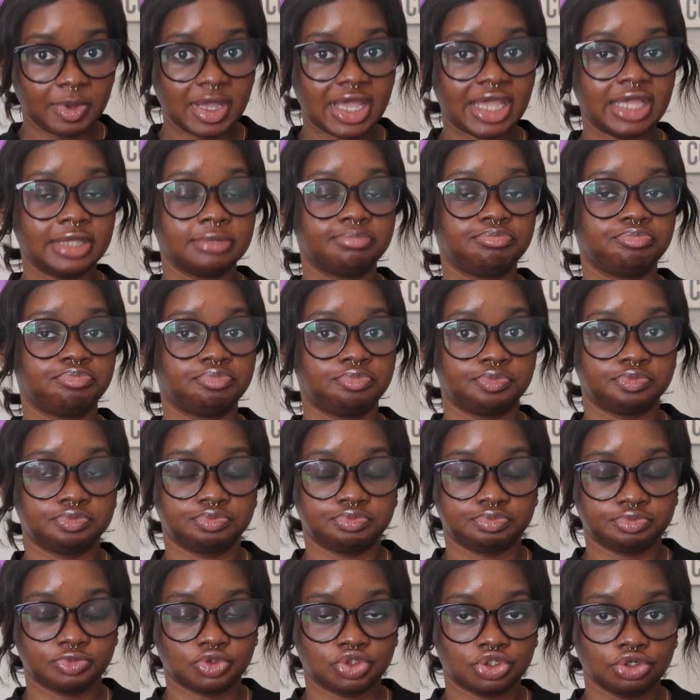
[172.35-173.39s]
I
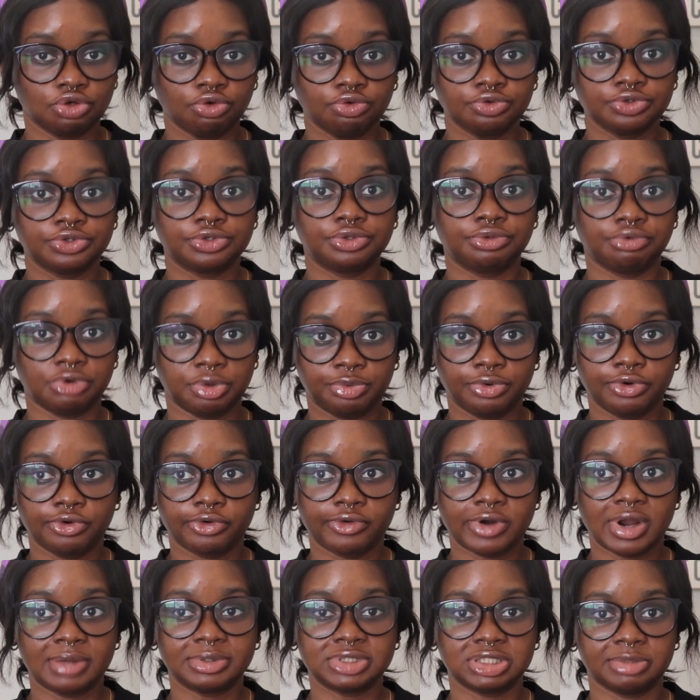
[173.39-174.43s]
chose 3
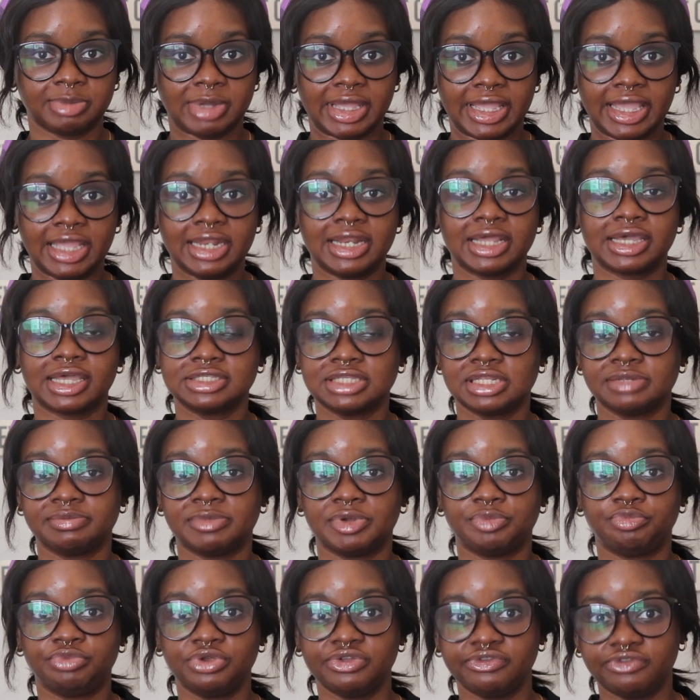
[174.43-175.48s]
programs in my head, like I said in my
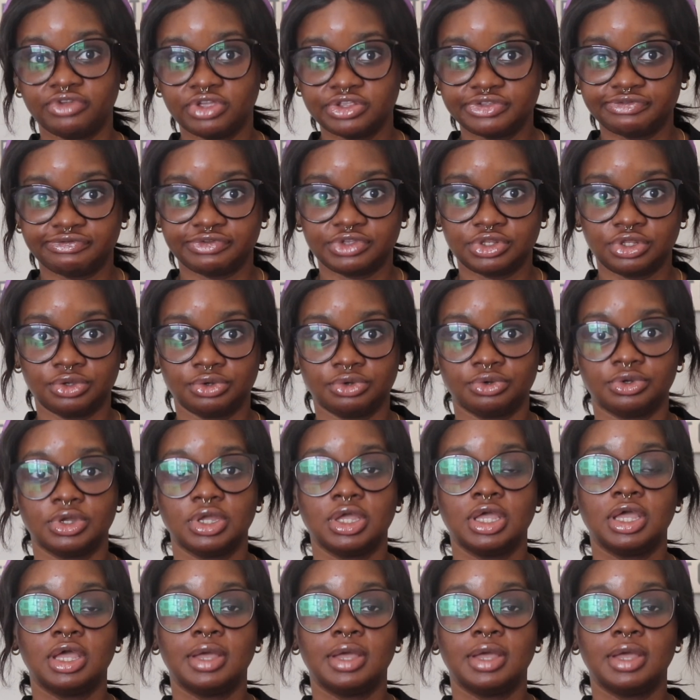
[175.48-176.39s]
previous video: